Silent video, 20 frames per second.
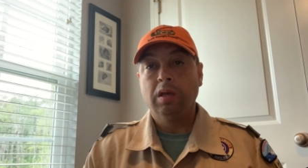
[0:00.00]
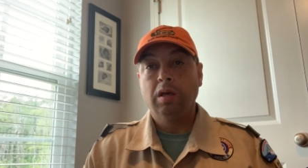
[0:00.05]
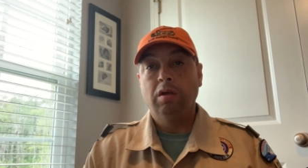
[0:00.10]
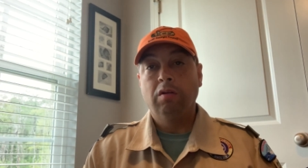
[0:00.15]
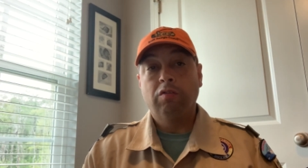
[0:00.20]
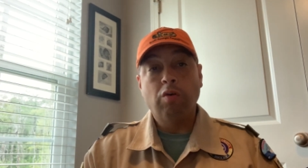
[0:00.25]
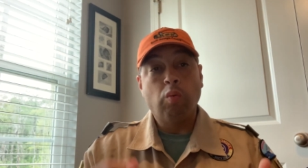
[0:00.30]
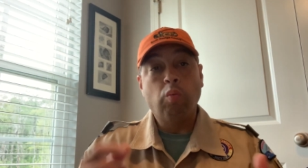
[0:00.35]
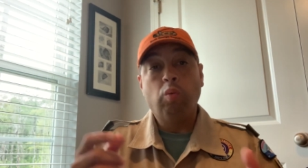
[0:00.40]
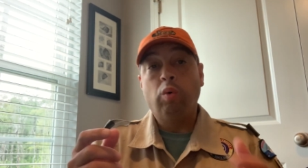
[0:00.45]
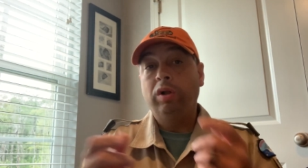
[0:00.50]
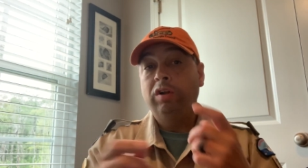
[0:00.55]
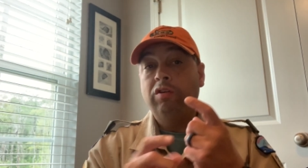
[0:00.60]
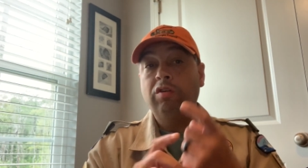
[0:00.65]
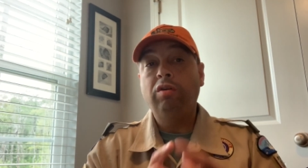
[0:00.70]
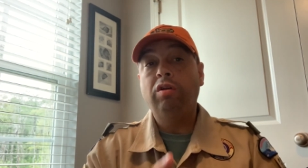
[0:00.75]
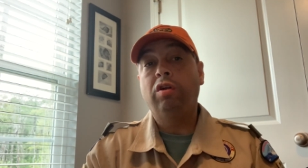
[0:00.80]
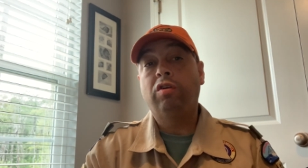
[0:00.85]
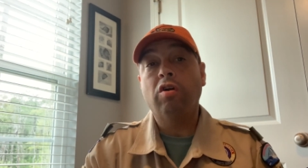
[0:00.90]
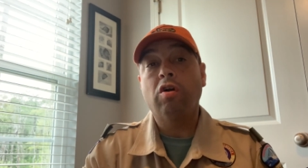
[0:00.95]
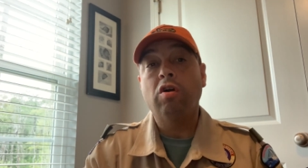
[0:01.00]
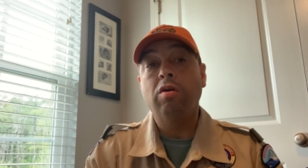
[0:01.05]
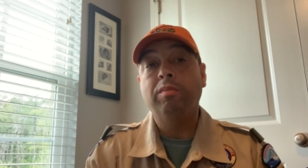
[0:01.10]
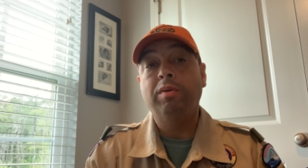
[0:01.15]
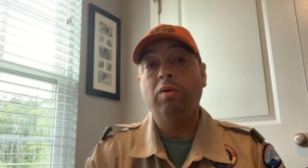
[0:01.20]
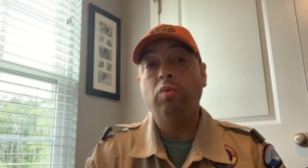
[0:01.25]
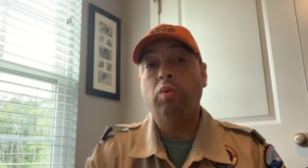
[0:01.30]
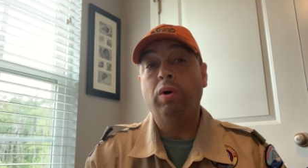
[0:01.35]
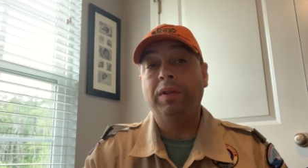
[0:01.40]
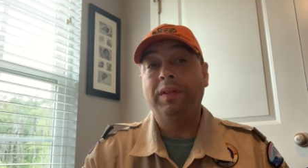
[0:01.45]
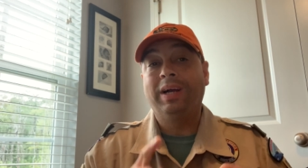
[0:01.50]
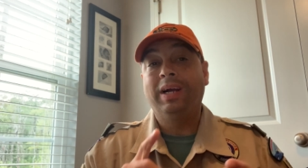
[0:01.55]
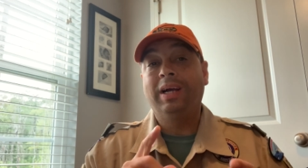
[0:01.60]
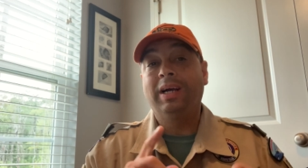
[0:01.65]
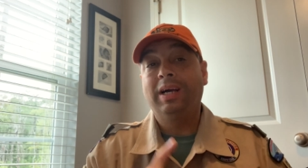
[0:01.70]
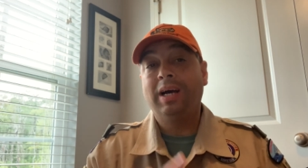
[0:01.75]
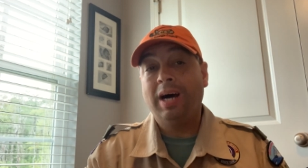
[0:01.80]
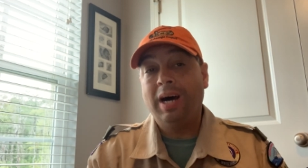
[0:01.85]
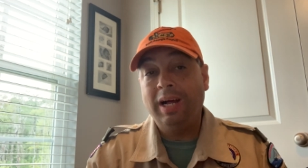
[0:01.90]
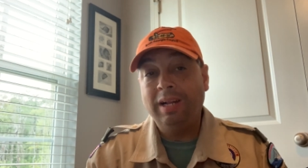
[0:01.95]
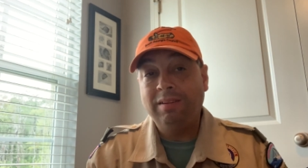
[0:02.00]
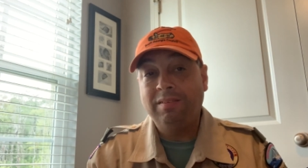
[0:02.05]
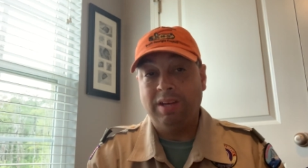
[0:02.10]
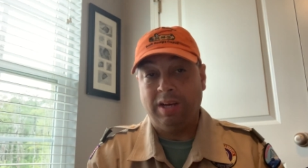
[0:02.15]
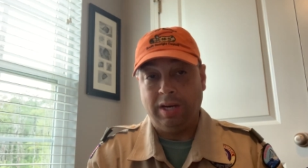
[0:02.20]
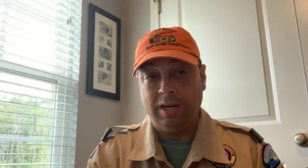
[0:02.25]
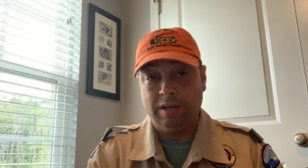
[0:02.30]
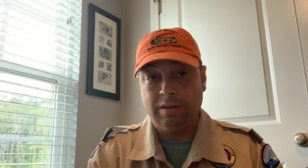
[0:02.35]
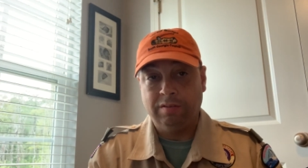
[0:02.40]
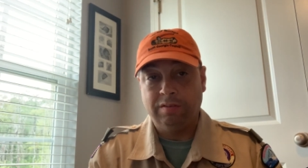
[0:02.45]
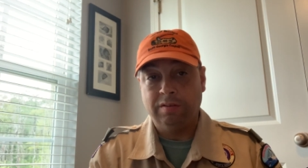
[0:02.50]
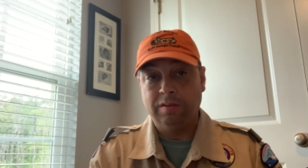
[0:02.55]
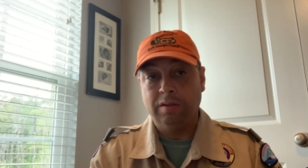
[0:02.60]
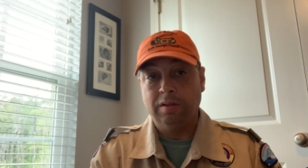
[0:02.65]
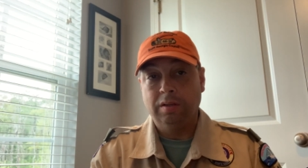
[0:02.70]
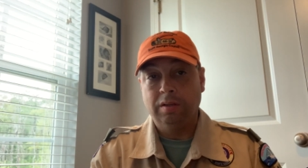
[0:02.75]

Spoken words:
So once you determine what the context